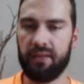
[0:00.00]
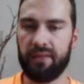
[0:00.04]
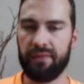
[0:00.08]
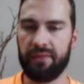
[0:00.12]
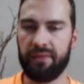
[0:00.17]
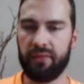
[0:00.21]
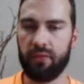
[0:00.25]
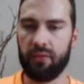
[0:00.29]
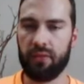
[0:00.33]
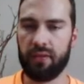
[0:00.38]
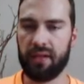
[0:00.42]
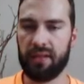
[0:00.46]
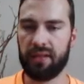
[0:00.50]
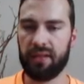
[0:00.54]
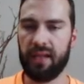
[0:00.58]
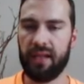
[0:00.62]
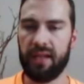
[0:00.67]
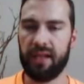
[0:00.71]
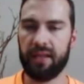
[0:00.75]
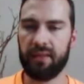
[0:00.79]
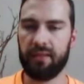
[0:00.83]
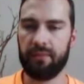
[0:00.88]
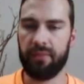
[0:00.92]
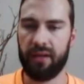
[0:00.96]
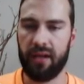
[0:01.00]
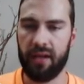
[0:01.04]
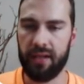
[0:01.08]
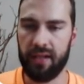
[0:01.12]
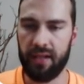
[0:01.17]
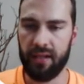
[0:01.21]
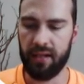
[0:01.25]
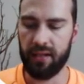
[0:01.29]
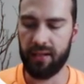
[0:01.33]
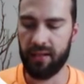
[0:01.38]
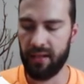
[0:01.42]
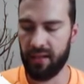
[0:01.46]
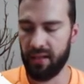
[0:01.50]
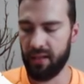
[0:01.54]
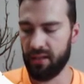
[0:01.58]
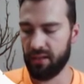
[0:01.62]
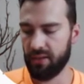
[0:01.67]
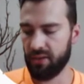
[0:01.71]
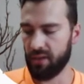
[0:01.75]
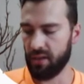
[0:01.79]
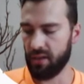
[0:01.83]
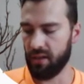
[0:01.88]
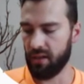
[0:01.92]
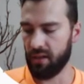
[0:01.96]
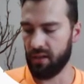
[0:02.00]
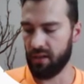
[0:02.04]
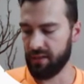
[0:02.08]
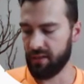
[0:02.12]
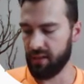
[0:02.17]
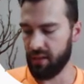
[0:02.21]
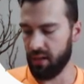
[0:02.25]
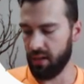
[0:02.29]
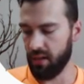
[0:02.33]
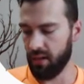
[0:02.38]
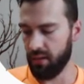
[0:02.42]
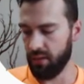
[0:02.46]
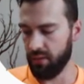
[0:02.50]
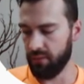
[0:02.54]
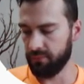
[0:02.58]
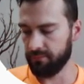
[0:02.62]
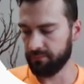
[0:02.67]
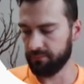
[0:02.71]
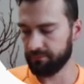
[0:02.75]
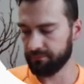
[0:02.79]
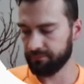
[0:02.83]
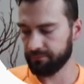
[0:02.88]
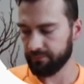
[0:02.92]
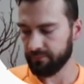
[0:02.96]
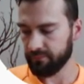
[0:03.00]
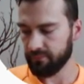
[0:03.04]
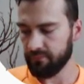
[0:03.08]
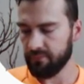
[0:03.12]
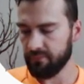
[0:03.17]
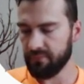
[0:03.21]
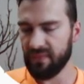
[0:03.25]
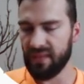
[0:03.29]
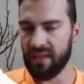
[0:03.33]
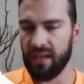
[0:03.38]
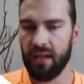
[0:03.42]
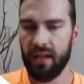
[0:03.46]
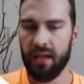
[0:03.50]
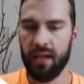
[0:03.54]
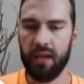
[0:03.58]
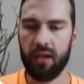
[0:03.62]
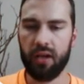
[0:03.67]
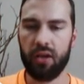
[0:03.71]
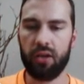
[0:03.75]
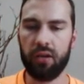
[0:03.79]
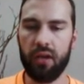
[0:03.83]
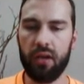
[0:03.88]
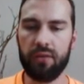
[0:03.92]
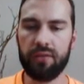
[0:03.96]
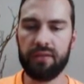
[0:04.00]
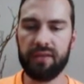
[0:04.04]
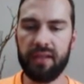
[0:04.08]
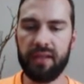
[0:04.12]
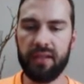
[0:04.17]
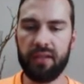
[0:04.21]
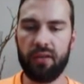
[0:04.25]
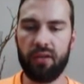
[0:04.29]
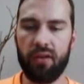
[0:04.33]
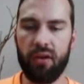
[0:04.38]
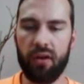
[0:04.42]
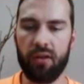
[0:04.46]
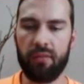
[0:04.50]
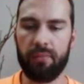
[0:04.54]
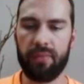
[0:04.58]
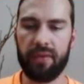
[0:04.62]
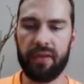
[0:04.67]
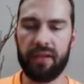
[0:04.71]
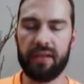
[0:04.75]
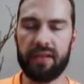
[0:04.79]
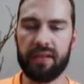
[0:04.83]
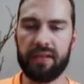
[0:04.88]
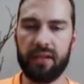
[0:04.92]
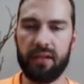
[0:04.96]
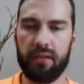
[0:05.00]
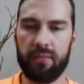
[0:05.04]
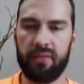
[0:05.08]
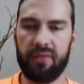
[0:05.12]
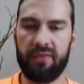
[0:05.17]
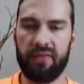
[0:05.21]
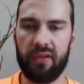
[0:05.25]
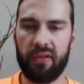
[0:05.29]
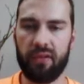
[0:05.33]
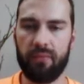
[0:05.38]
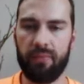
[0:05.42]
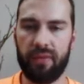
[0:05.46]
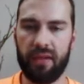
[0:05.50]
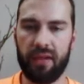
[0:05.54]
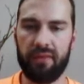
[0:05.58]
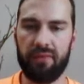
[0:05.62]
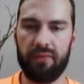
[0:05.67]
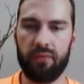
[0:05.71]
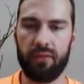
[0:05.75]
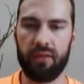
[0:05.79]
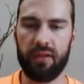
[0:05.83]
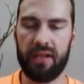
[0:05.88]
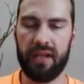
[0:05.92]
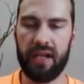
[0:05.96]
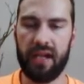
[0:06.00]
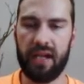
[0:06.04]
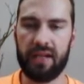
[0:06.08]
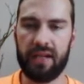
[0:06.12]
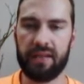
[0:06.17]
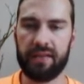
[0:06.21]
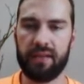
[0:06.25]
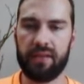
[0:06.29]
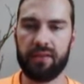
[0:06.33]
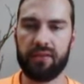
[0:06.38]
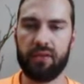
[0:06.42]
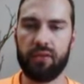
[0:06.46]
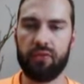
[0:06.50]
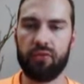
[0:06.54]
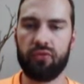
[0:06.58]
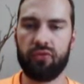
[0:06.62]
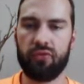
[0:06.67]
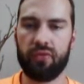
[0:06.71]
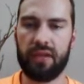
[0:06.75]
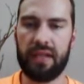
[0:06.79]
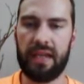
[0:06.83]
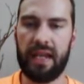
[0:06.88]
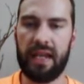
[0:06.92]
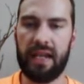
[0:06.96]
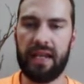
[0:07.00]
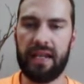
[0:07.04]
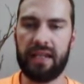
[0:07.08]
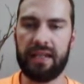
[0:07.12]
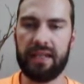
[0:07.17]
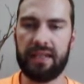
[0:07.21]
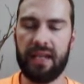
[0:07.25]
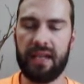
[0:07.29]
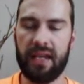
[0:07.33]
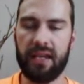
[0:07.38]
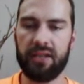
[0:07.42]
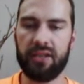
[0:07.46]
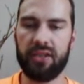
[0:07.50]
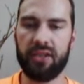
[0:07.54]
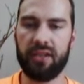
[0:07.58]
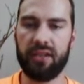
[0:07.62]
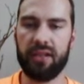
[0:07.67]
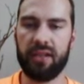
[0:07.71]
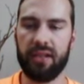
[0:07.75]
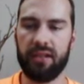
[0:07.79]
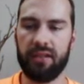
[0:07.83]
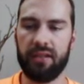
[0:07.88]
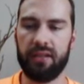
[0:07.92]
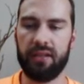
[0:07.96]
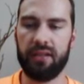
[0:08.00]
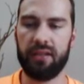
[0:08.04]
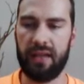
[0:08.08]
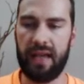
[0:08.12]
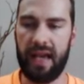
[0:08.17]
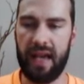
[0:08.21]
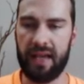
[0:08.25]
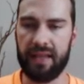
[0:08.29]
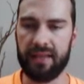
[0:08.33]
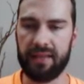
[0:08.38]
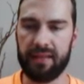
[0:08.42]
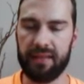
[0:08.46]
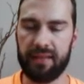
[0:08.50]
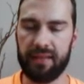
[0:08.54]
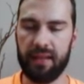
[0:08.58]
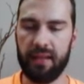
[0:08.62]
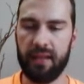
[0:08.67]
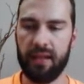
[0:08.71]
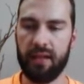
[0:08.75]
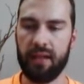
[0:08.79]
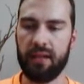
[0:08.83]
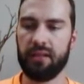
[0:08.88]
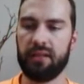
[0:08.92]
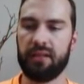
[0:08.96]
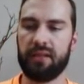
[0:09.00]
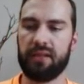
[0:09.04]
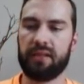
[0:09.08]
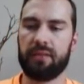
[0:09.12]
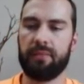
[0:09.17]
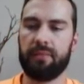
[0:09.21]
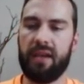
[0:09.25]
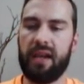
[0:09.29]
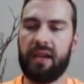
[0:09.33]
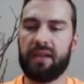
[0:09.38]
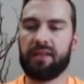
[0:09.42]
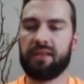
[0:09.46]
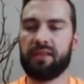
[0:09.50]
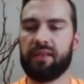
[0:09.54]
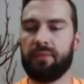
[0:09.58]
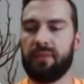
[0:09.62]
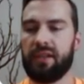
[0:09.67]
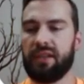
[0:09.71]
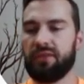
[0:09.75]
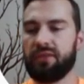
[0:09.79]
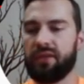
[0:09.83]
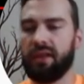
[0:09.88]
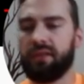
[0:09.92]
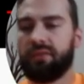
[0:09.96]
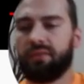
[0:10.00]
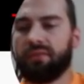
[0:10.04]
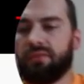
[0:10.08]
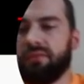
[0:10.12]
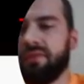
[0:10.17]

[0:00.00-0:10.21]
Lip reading: the floor and letting the body unhinge on its own. Closing your armpit is going to be very big for you guys. So creating tension in your lats. You just imagine somebody's trying to